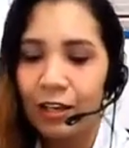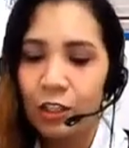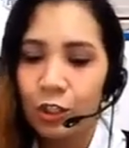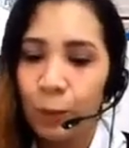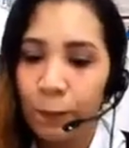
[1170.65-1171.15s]

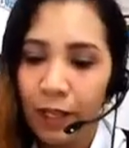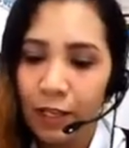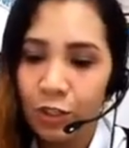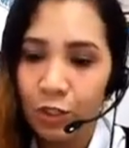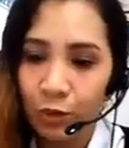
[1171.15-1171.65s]
2
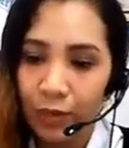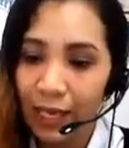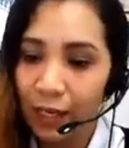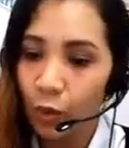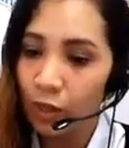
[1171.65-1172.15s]
plus 2
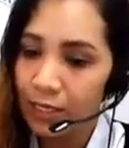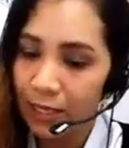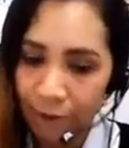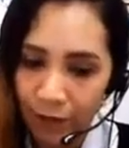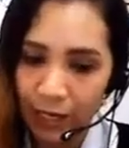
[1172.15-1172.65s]
equals
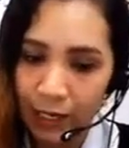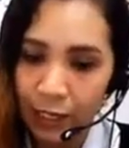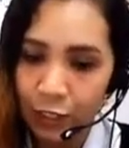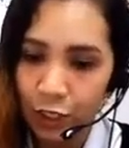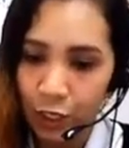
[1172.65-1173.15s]
7.
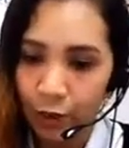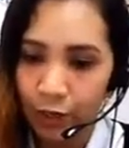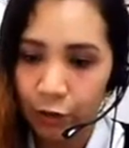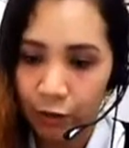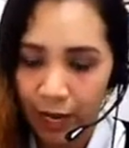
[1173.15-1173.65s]
Do you
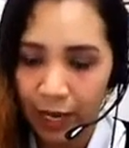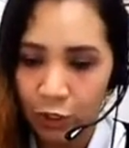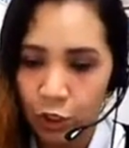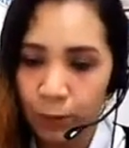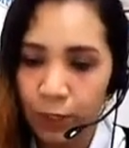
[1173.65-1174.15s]
agree?
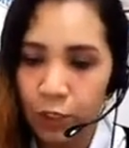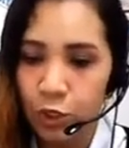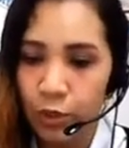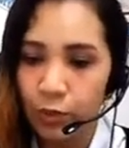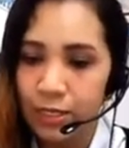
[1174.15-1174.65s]
2 plus 2
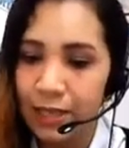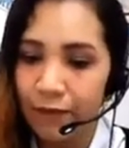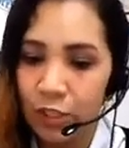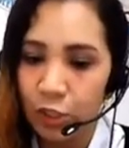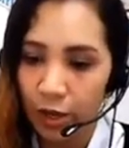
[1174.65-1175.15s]
equals
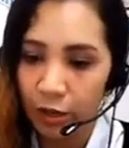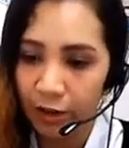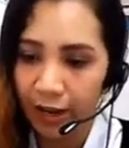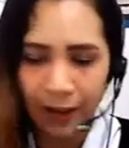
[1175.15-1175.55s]
7. Do you agree?